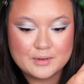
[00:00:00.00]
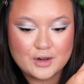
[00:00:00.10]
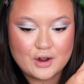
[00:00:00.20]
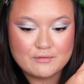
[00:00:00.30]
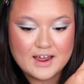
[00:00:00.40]
I'm going
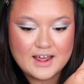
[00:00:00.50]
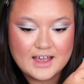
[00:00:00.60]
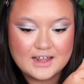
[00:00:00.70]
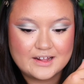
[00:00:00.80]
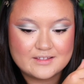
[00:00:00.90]
to go right
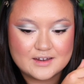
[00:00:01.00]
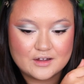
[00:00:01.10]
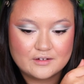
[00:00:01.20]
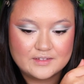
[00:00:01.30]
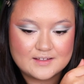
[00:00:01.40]
ahead and
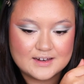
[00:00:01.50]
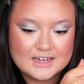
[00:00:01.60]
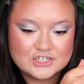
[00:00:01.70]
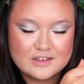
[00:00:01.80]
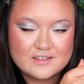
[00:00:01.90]
stick on these
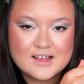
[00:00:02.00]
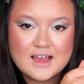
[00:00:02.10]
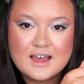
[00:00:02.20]
lashes.